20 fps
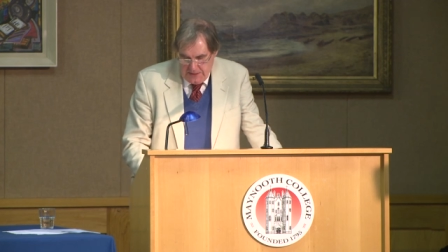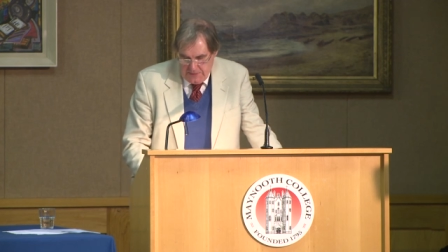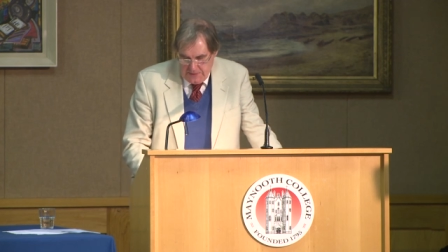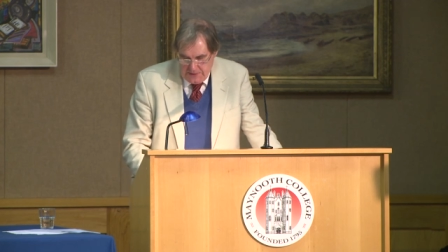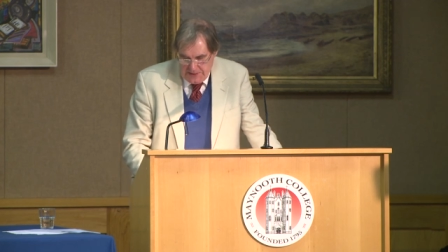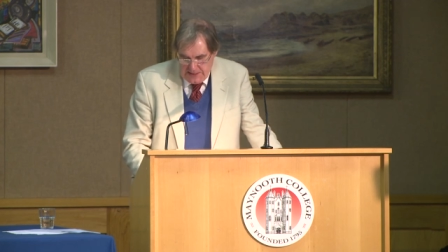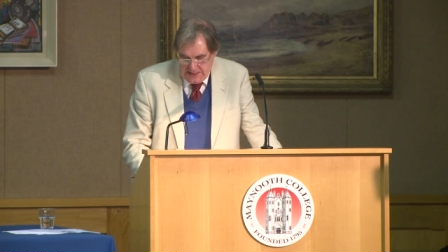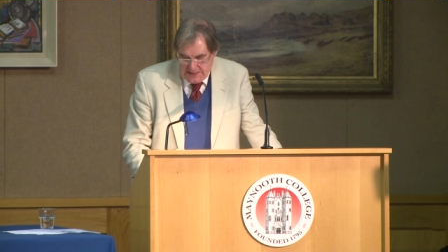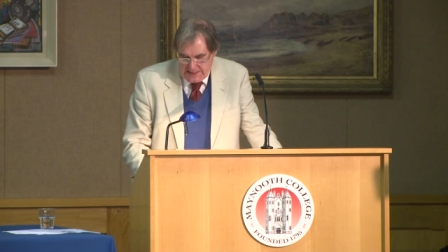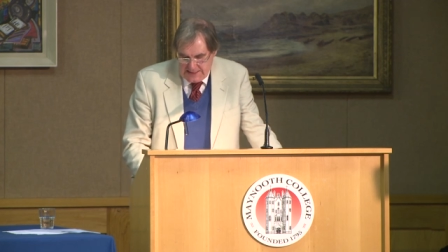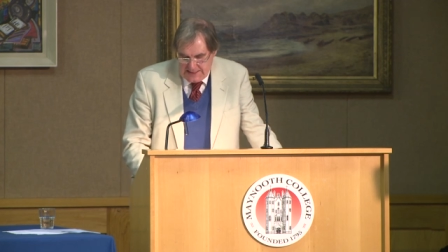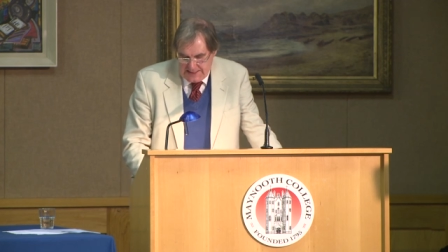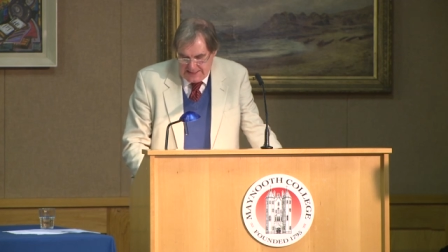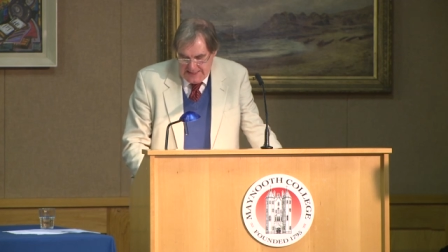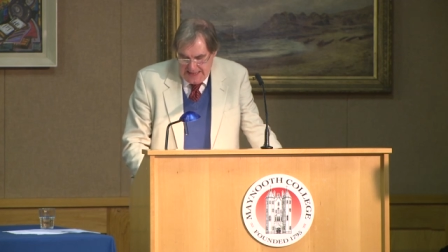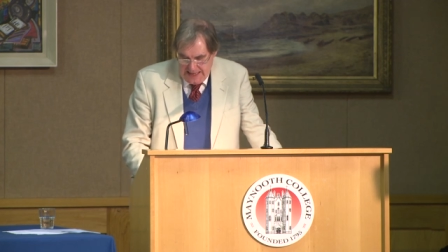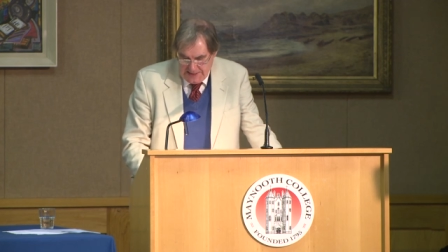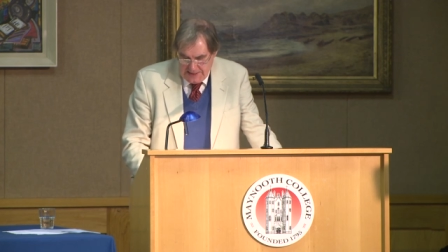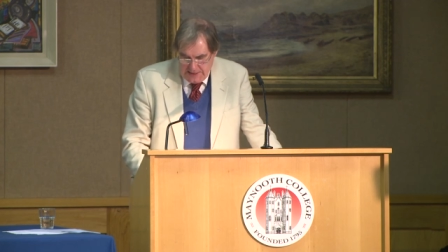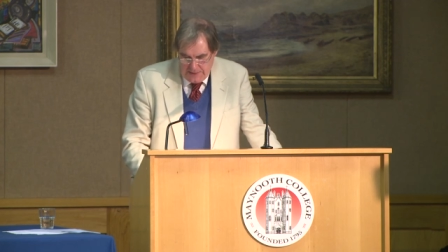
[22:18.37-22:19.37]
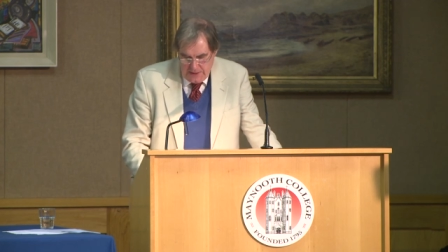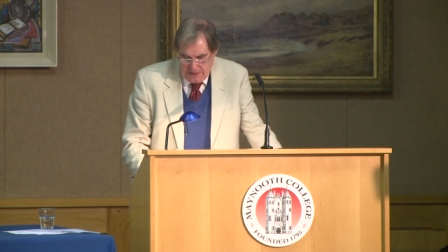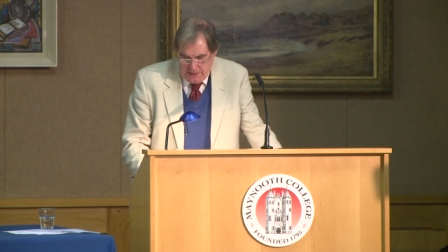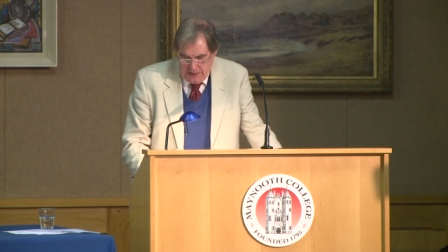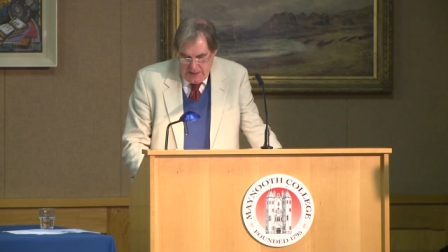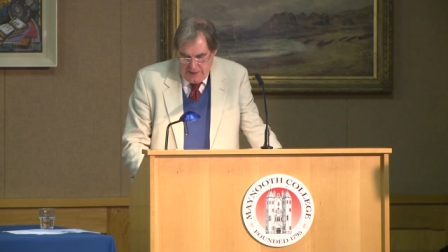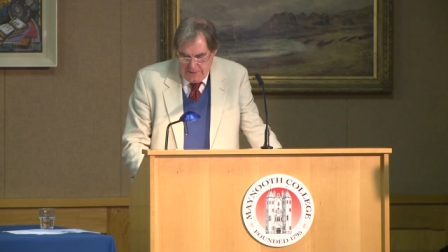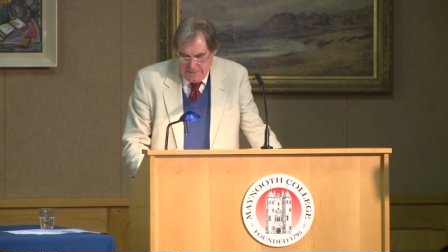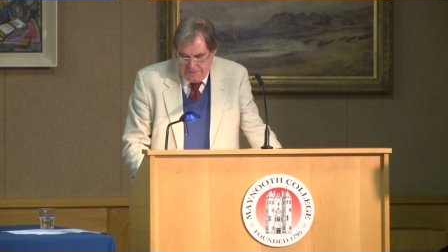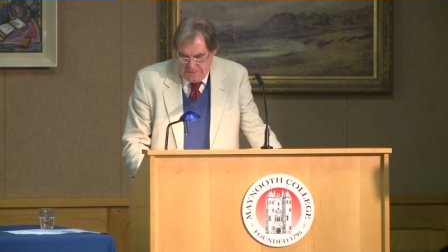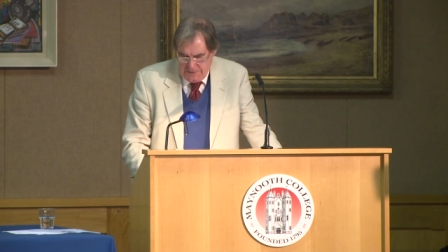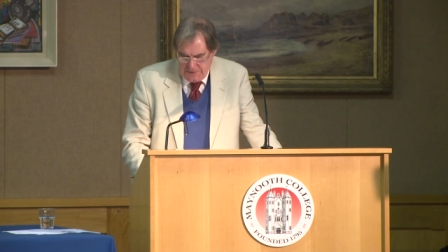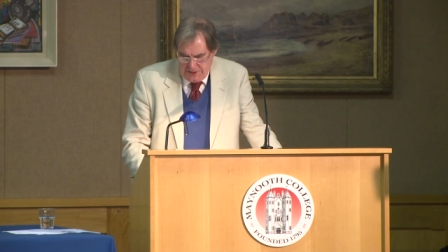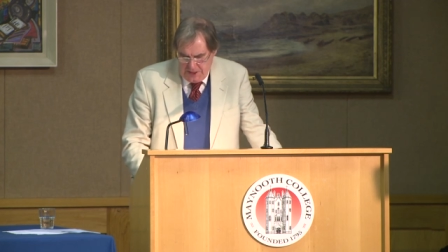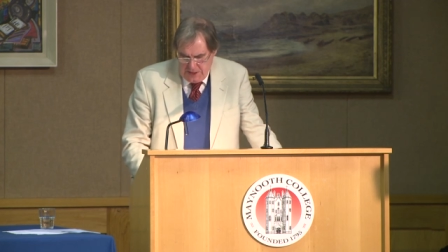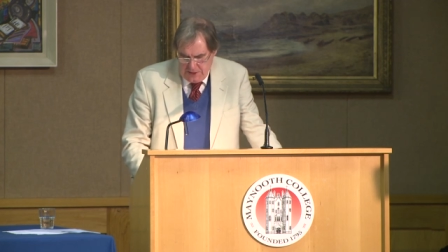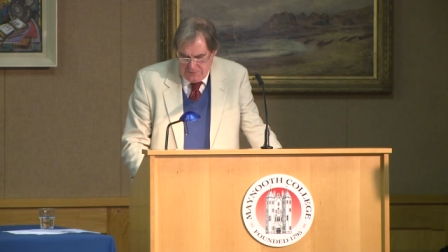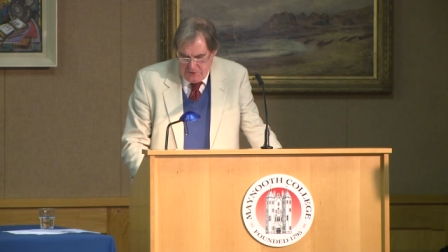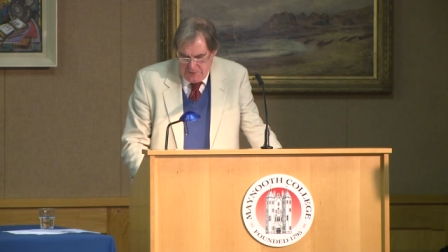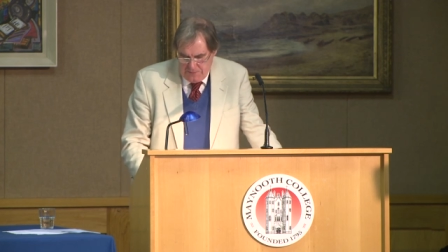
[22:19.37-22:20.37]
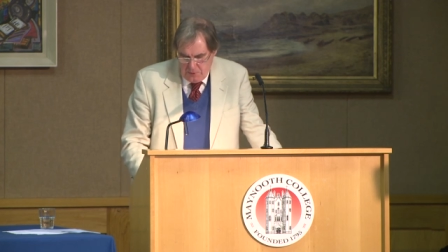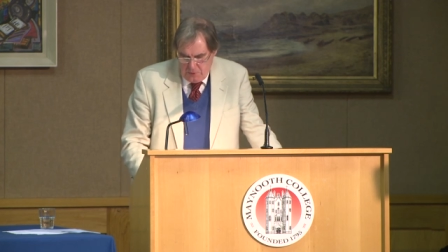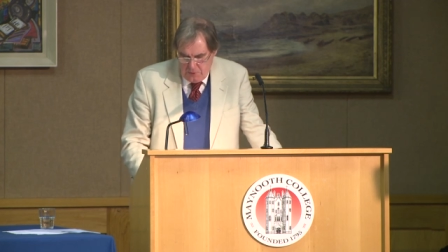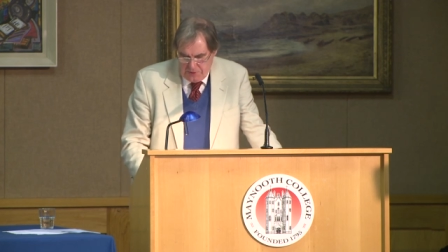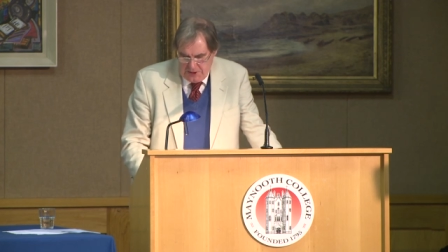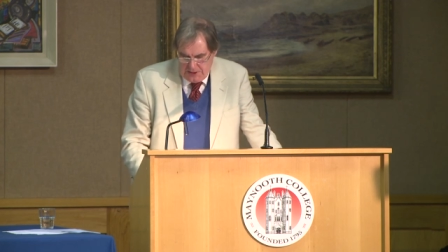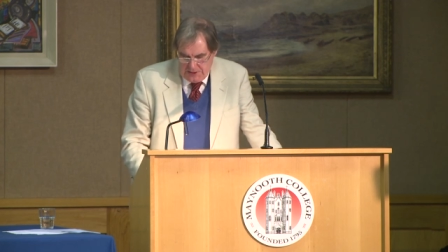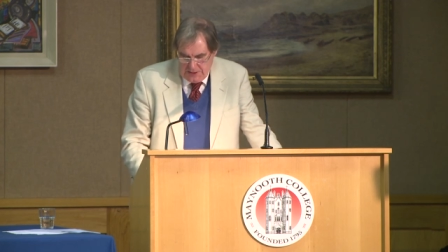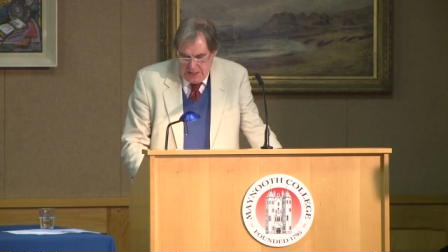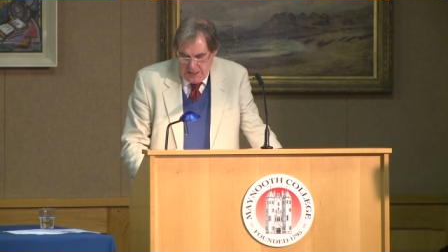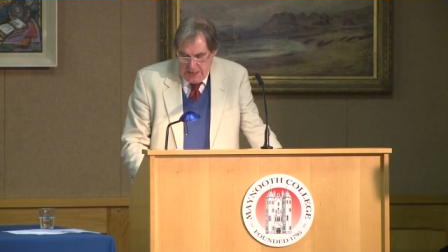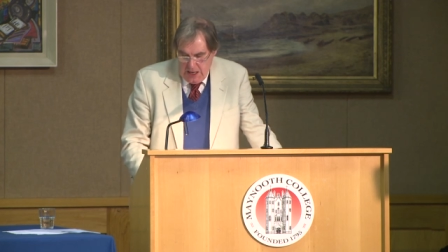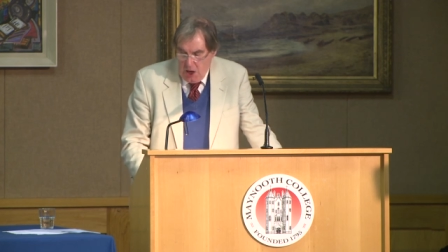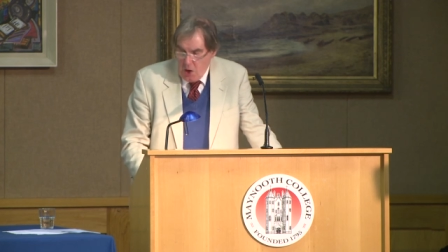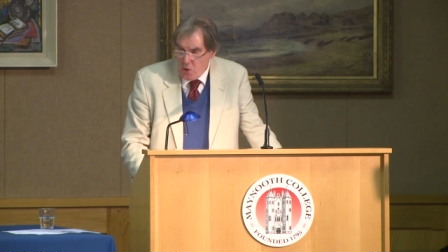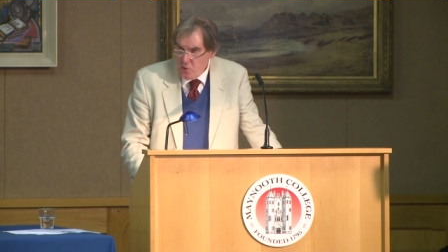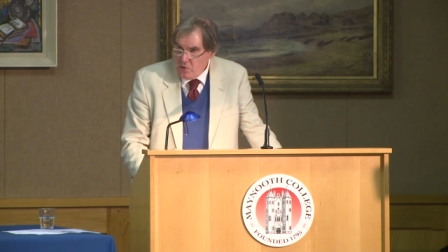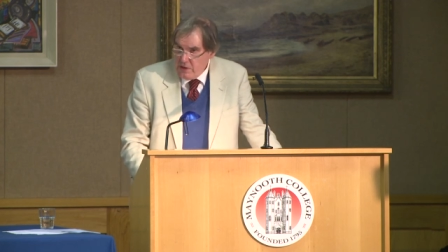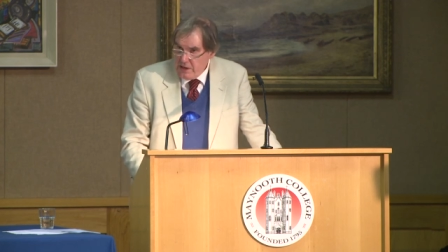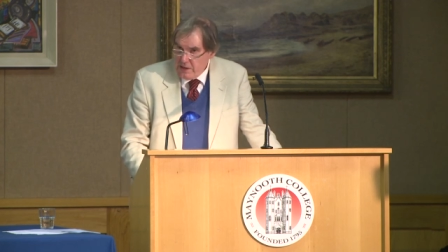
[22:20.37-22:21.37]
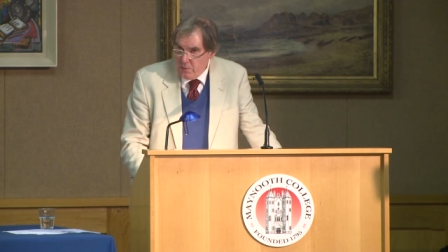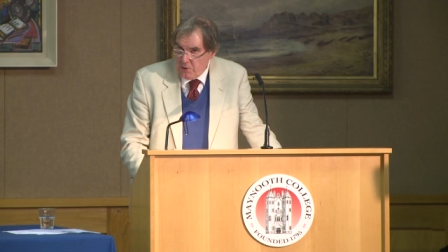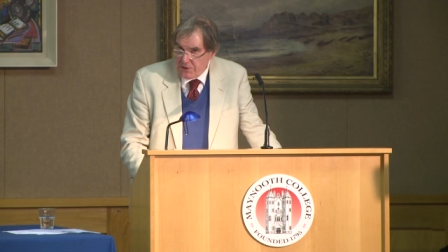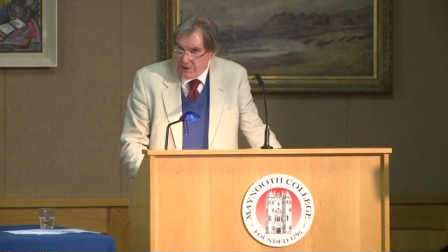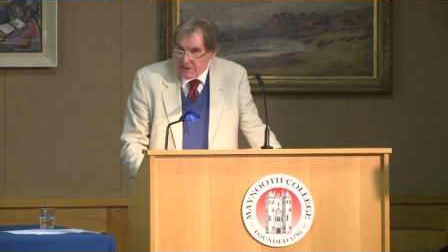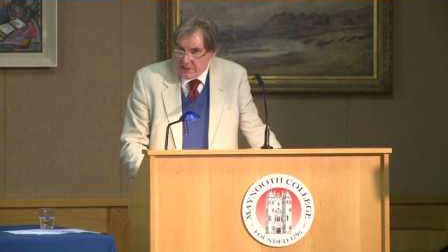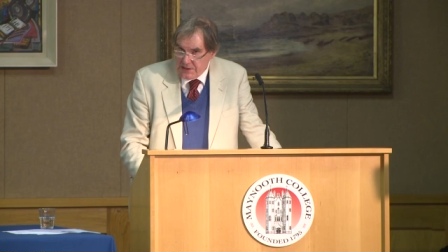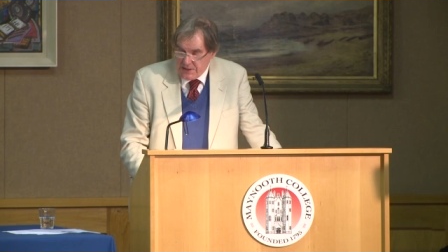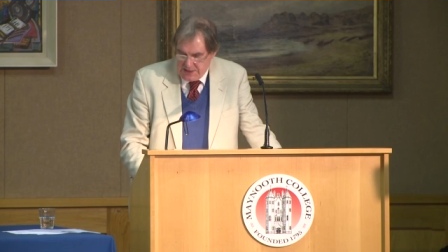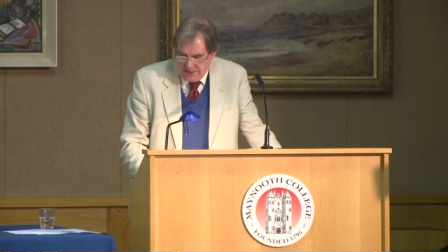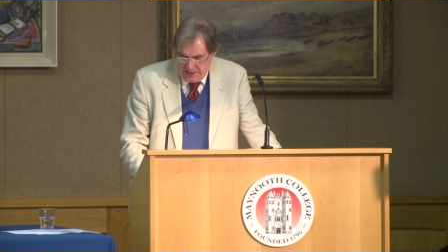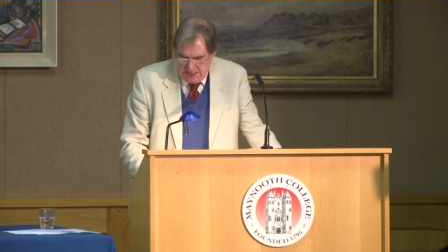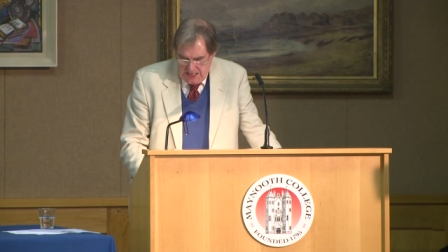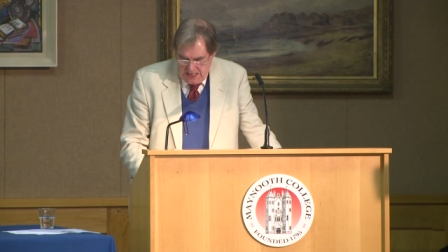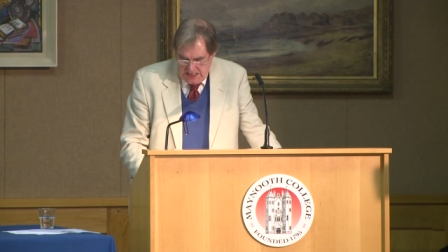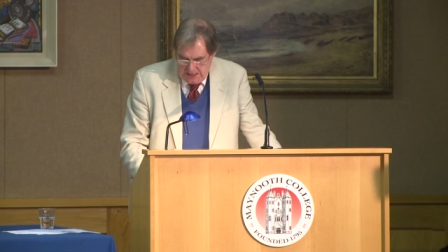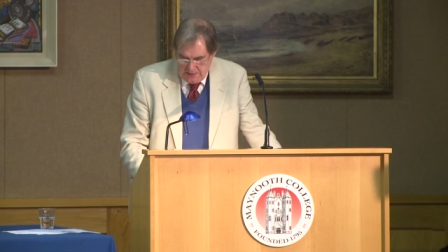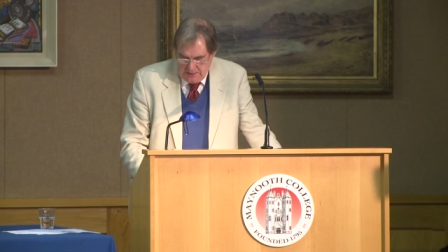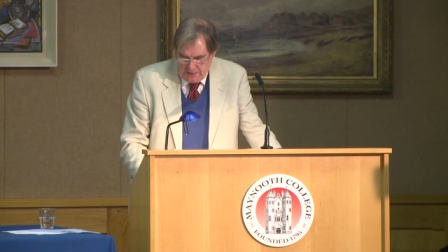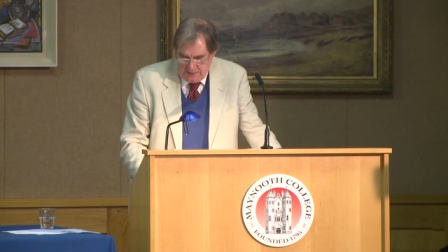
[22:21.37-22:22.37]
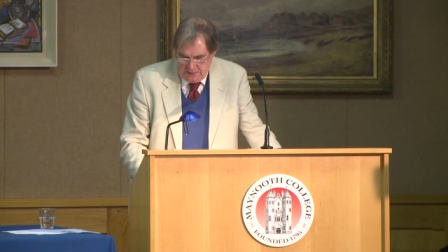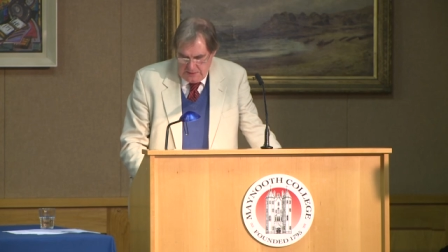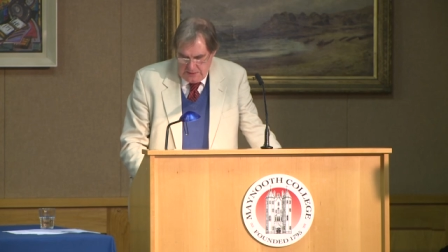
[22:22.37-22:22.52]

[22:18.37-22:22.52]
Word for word: that he had said in the life that he had reported only what he had seen